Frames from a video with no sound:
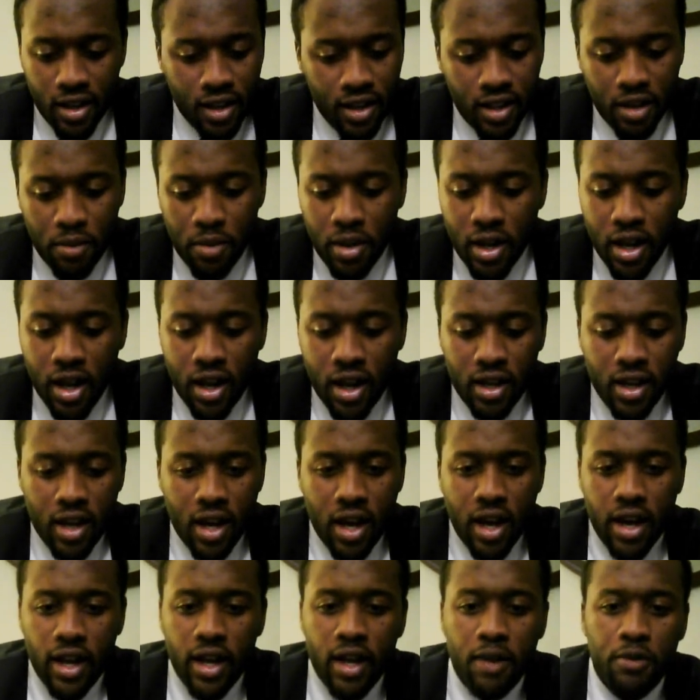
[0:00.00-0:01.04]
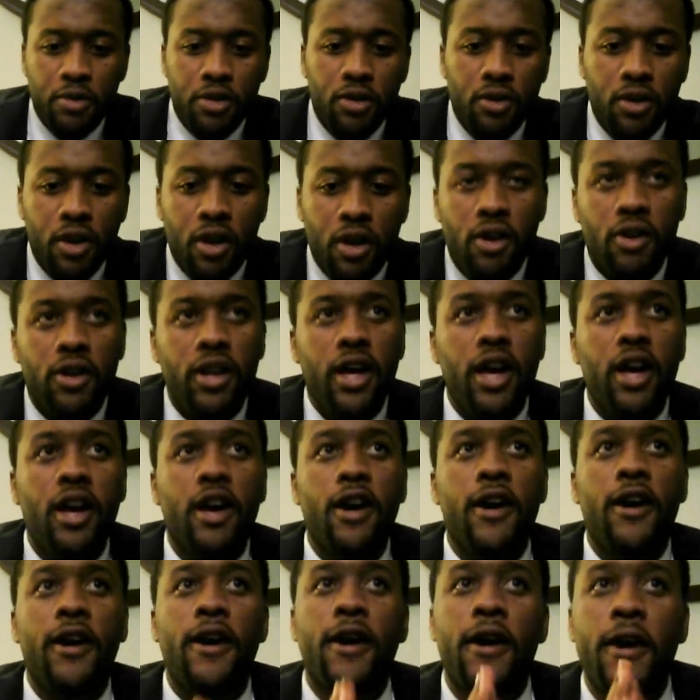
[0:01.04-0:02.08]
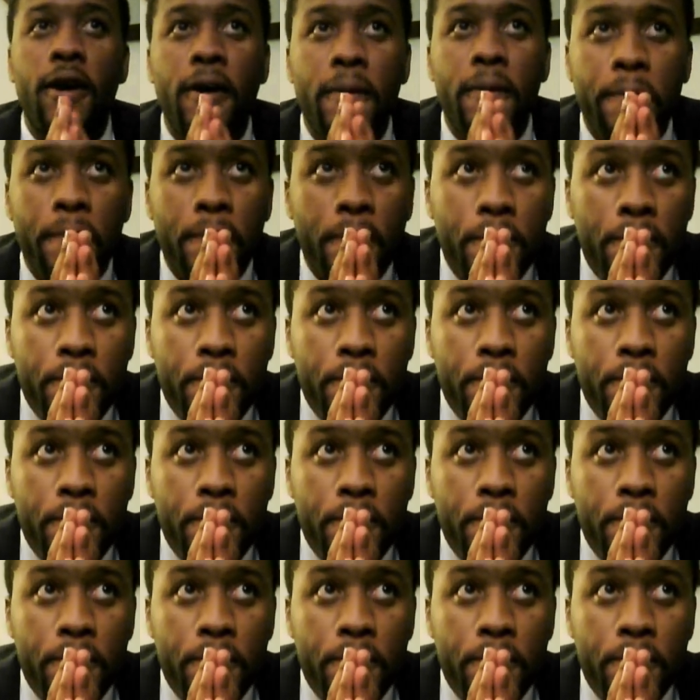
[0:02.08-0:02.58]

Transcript: Let me not hang up too long on that.